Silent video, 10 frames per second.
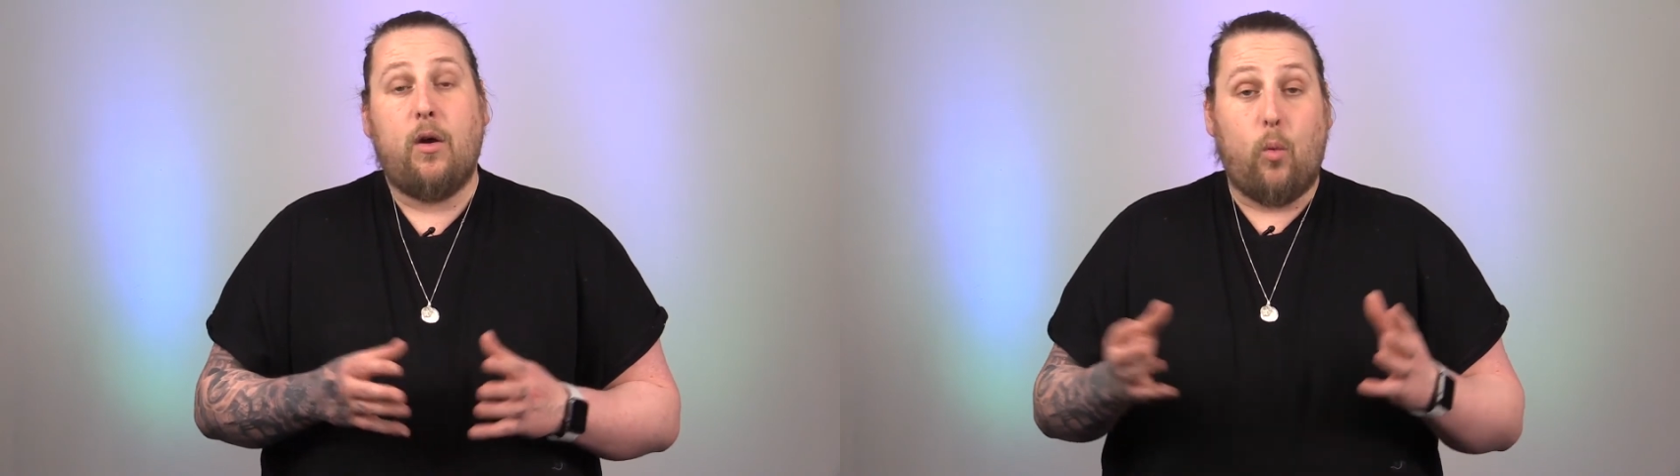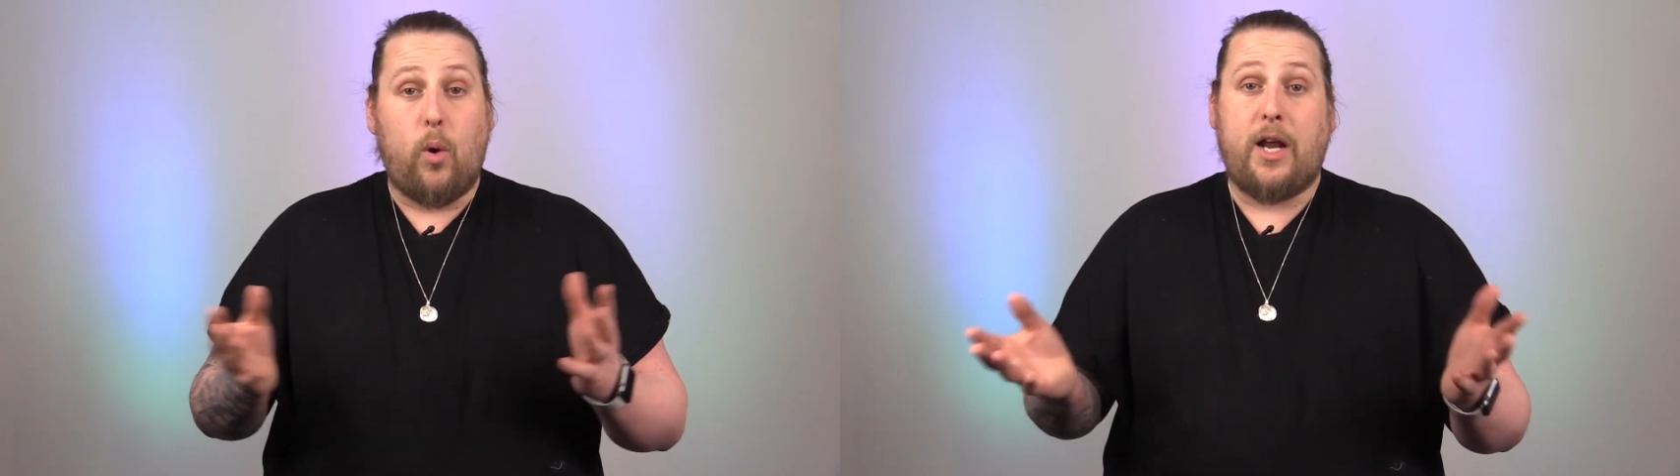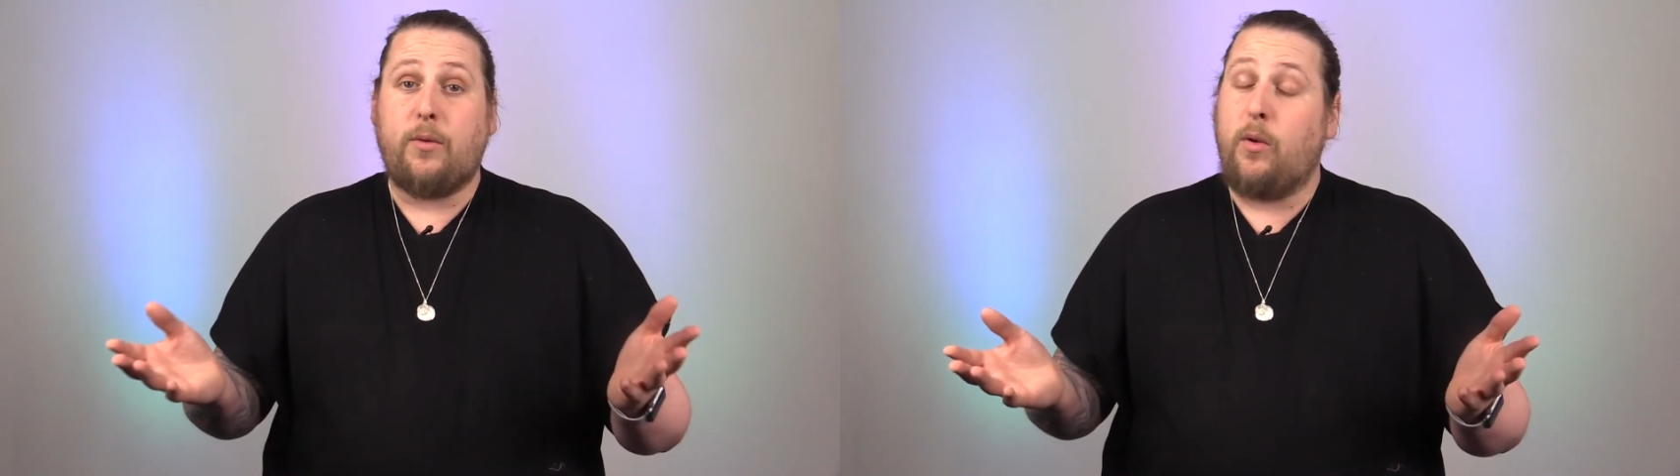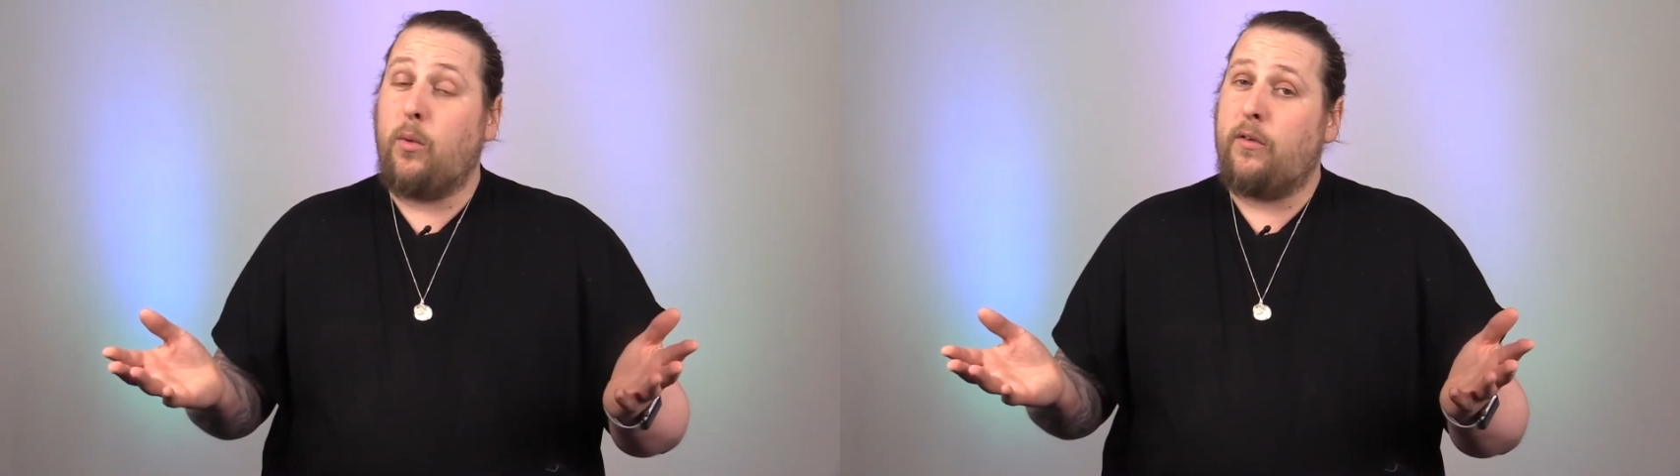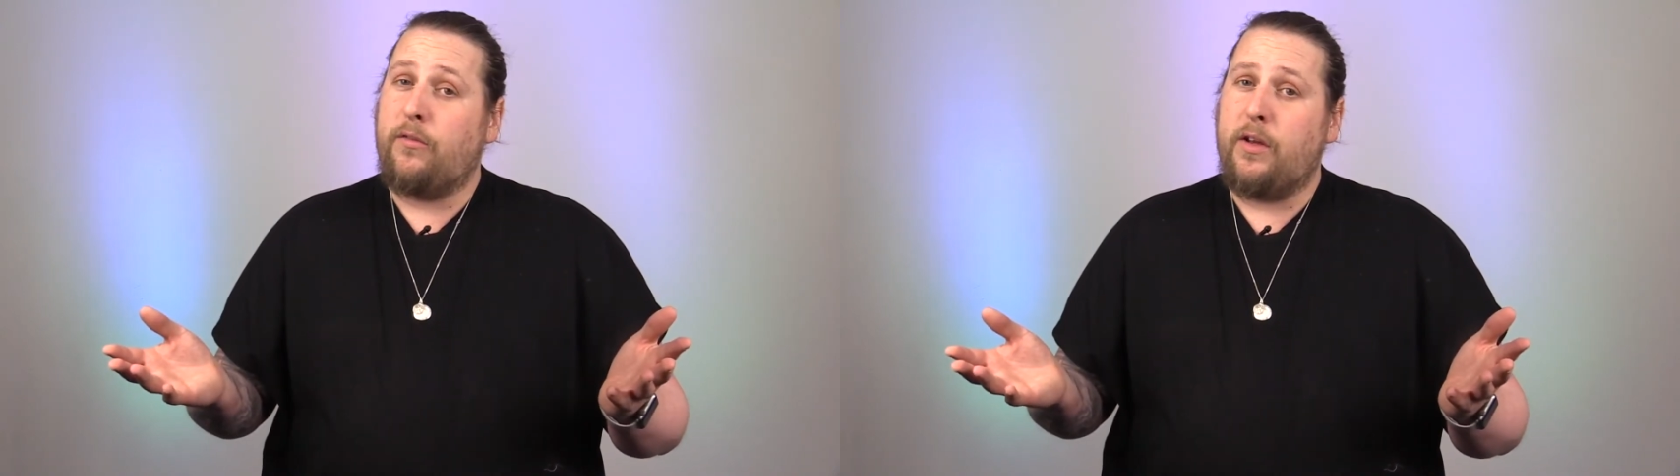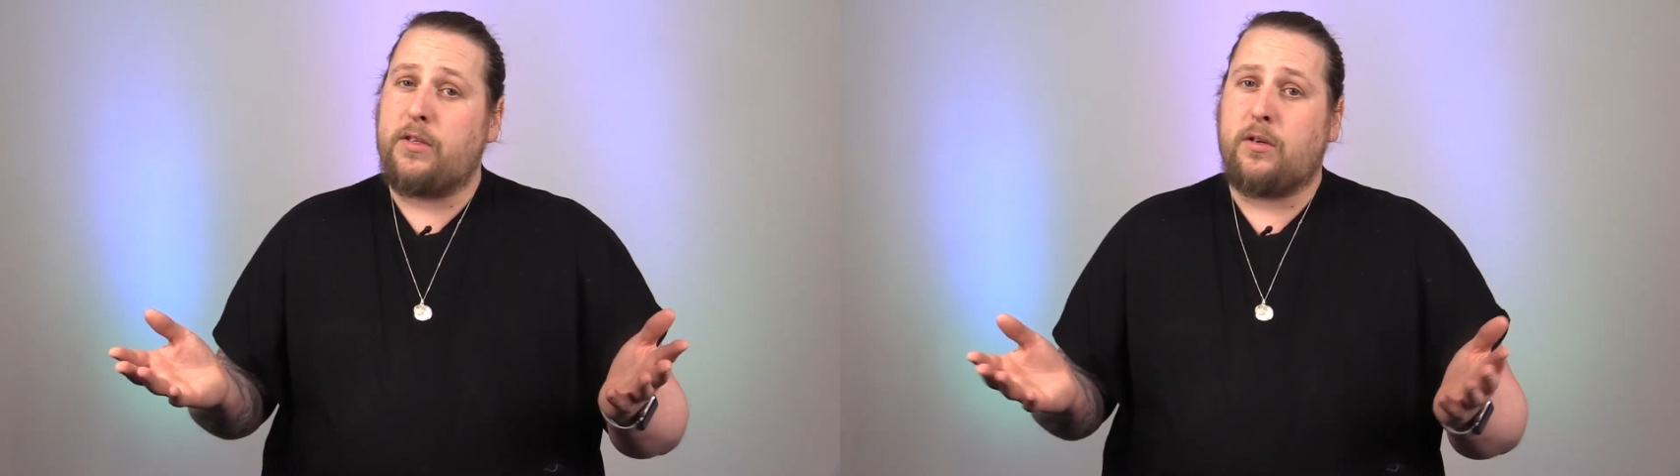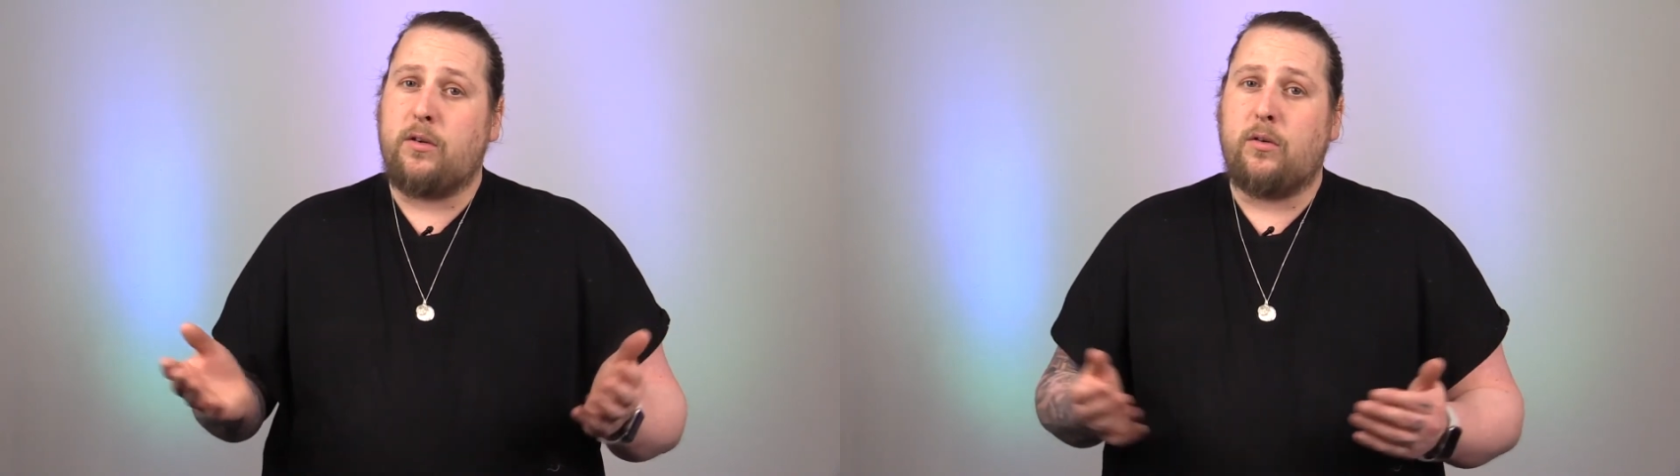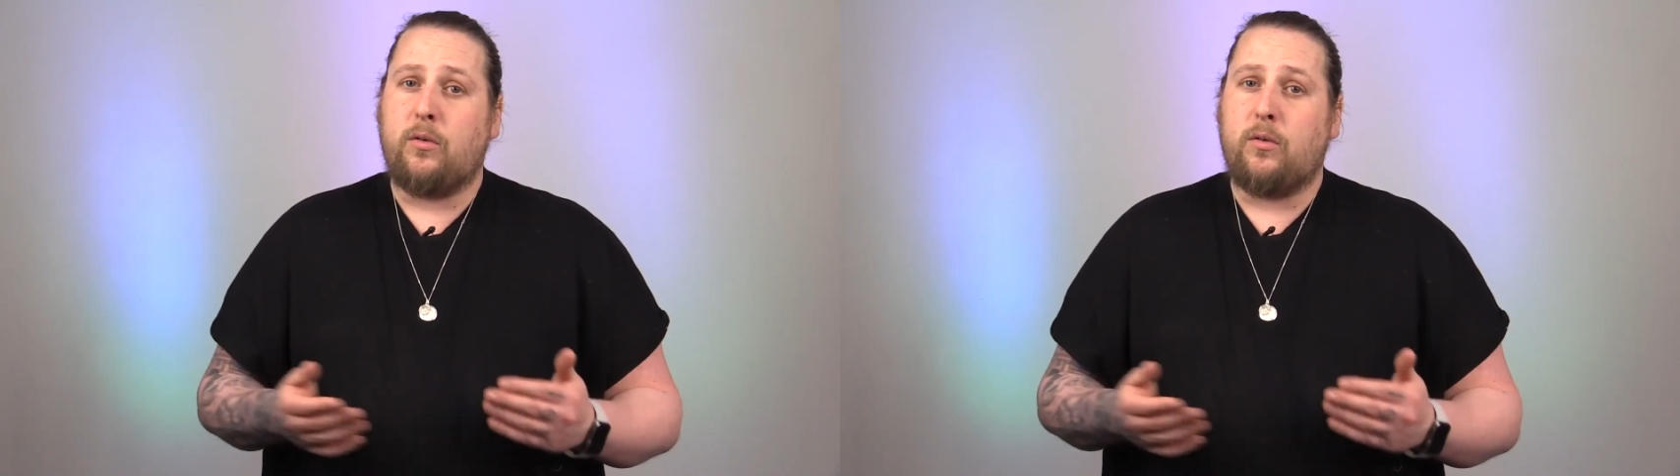Why do we work vertical?